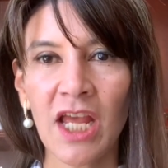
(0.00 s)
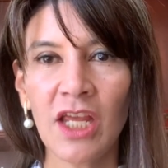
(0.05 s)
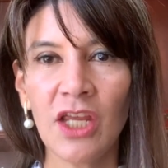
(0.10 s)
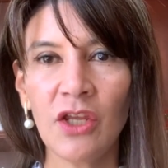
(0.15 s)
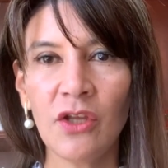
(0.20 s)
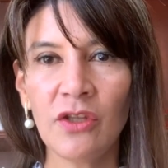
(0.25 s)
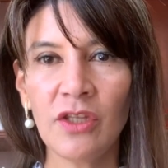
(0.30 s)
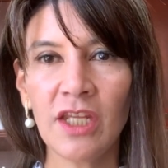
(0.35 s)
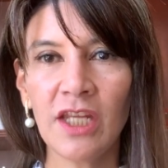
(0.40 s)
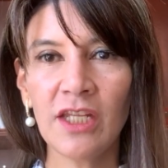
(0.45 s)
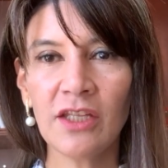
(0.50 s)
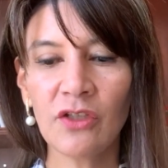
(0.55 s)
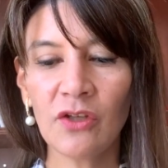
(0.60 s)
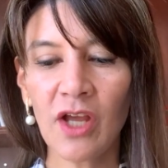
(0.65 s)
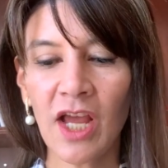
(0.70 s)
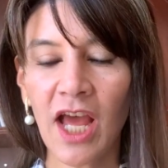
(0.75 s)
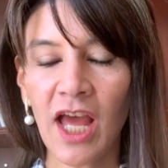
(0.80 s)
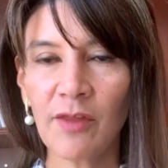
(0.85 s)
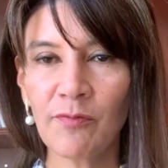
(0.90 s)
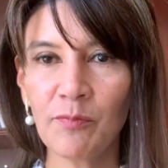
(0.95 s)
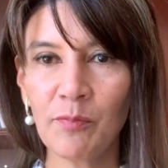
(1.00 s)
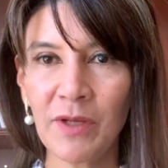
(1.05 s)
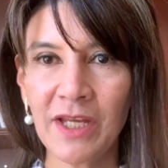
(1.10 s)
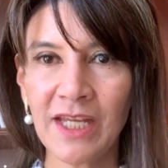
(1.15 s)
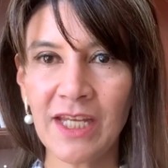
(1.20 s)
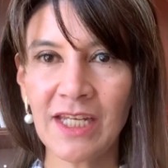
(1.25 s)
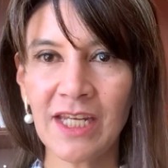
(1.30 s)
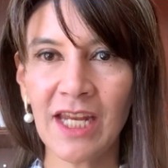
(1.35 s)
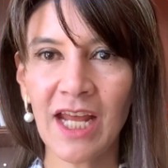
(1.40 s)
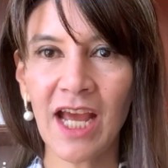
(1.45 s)
you need to have
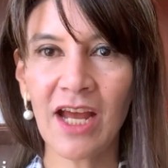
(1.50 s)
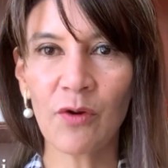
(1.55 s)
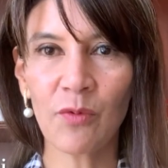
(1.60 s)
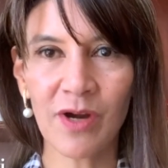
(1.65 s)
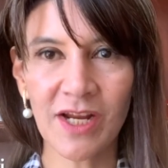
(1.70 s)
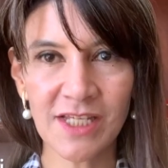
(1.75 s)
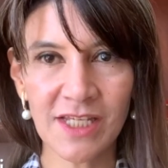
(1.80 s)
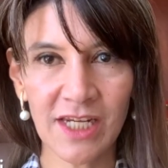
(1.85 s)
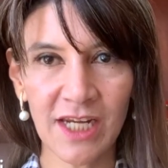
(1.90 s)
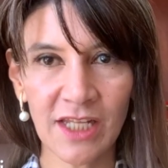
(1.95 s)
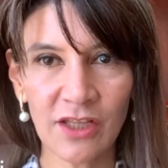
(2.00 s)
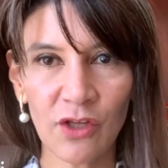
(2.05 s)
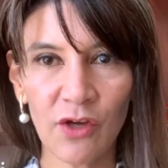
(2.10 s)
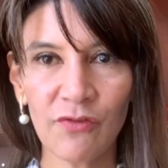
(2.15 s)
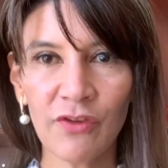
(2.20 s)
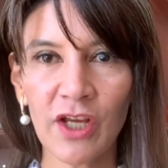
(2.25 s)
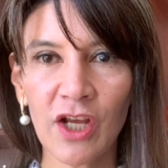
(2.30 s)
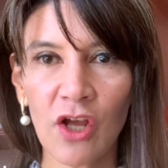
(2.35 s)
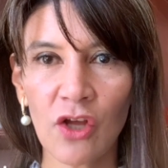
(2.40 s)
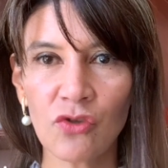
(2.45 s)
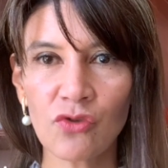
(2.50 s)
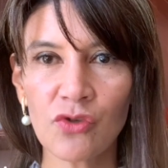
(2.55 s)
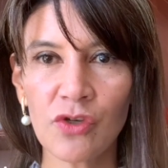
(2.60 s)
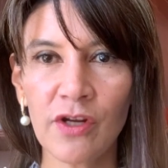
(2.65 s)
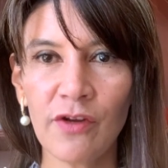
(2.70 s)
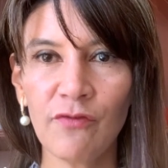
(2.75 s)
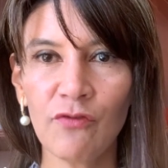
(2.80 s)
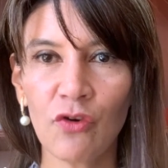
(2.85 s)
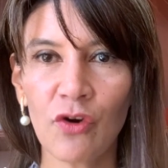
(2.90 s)
been a resident of the country for